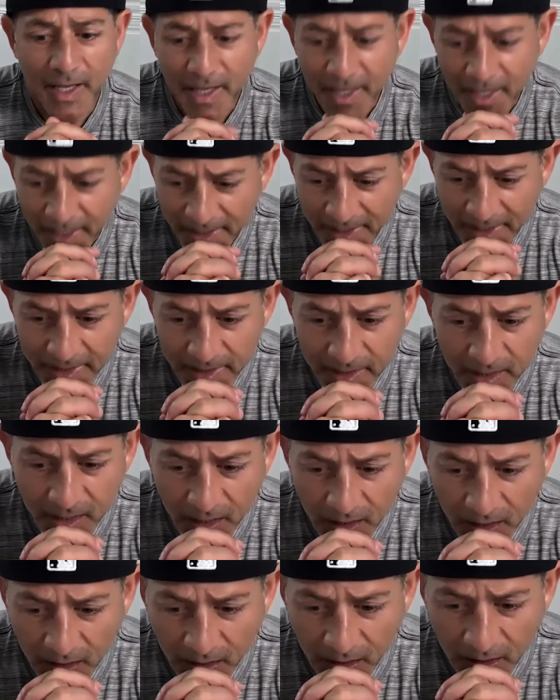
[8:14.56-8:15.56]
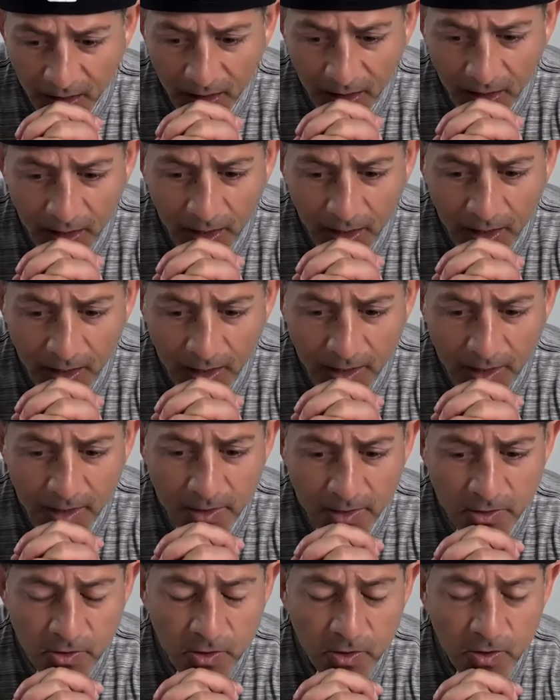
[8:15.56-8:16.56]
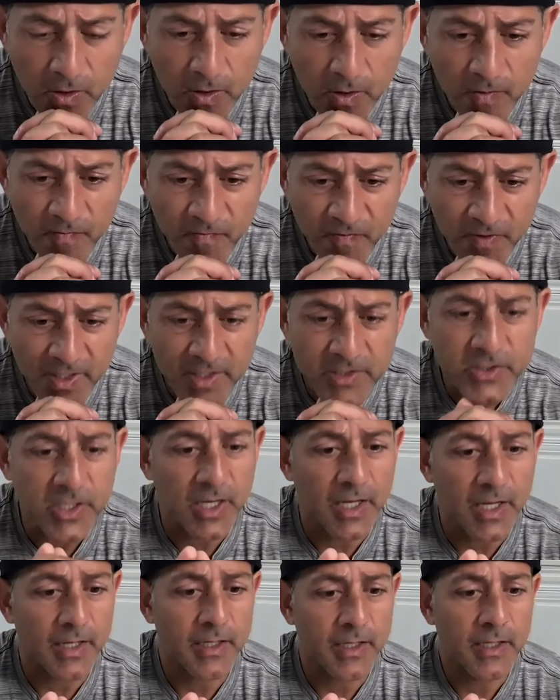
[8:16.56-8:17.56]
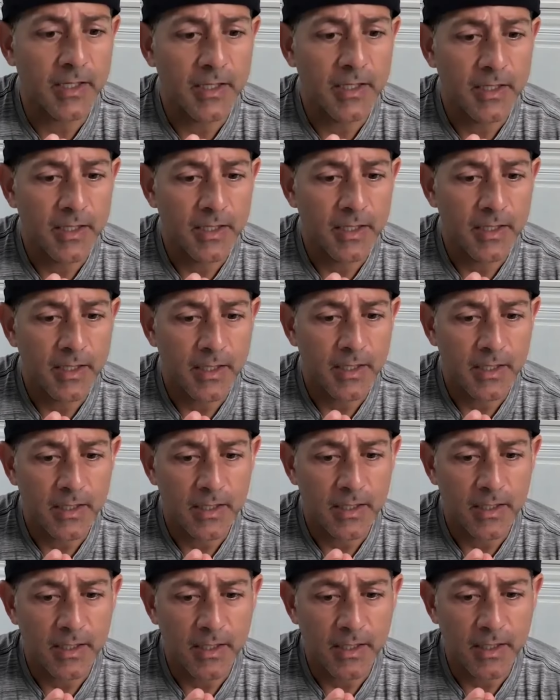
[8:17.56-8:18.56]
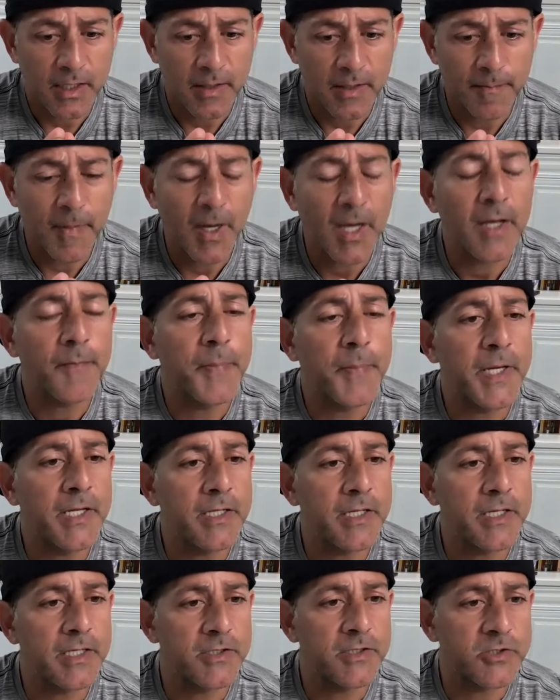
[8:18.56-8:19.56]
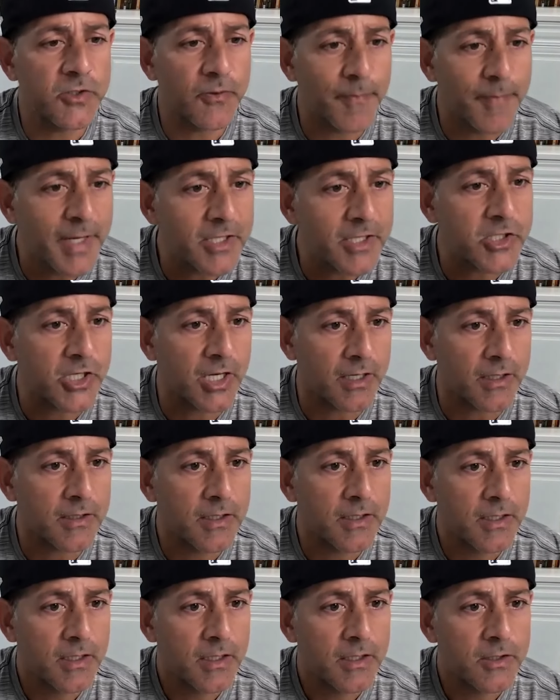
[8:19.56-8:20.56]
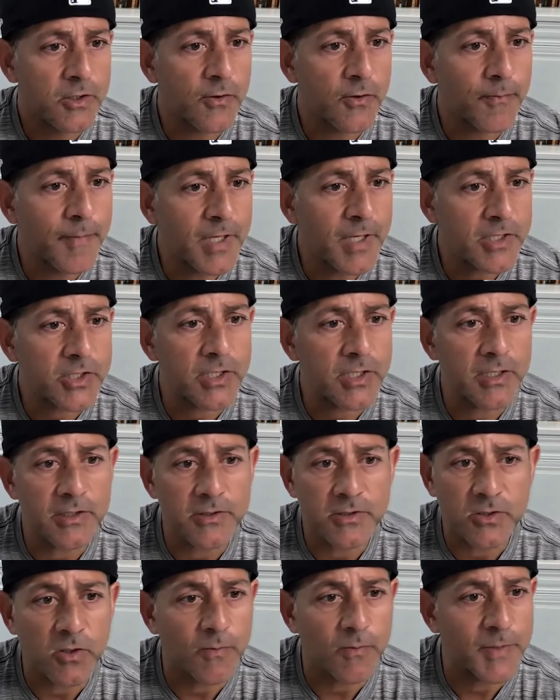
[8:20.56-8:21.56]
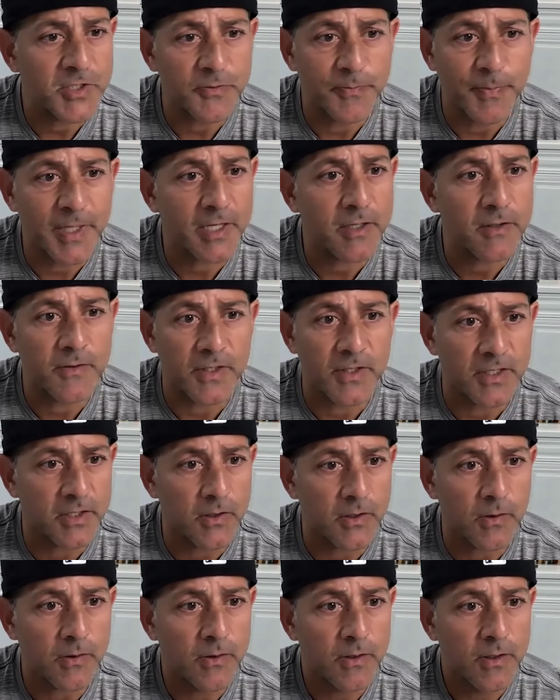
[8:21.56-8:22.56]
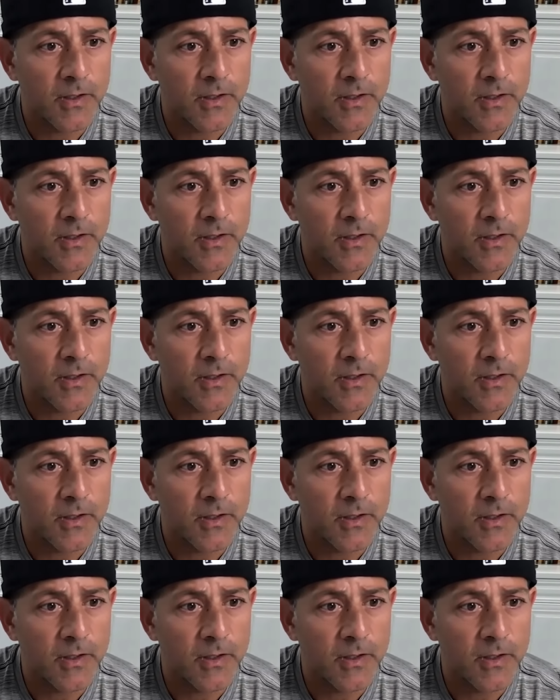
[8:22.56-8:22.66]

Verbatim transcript: And your vision, in my opinion, is your mission. Your mission is so much bigger than you.